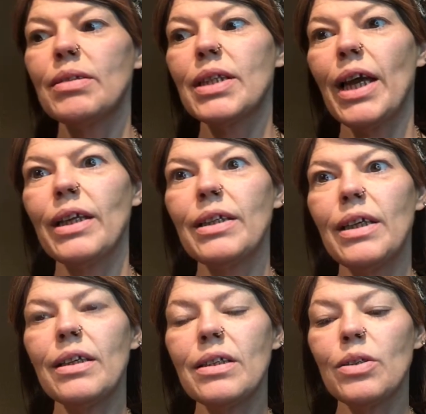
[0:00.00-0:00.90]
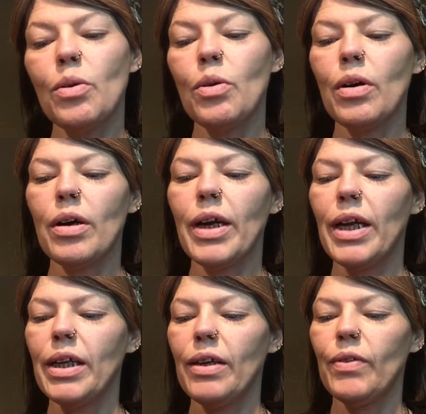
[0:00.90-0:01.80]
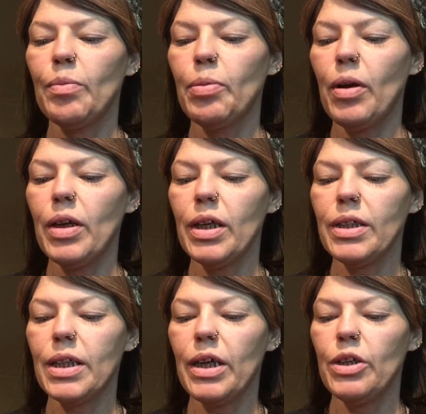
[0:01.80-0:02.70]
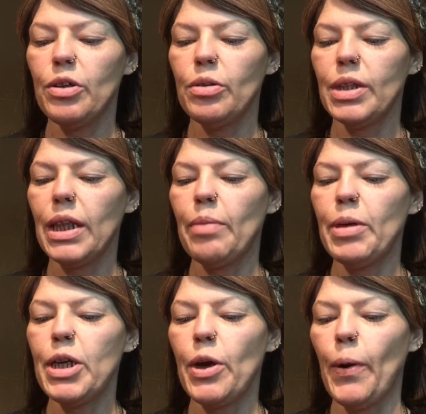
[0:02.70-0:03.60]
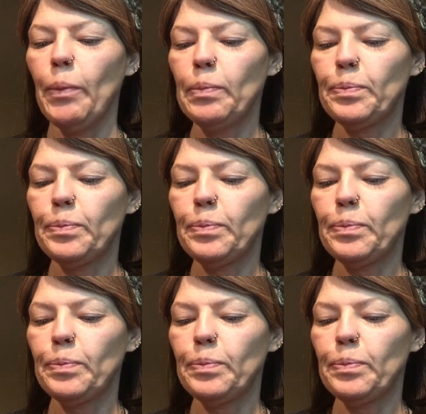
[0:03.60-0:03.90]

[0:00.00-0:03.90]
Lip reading: techniques or any of the products I use, let me know.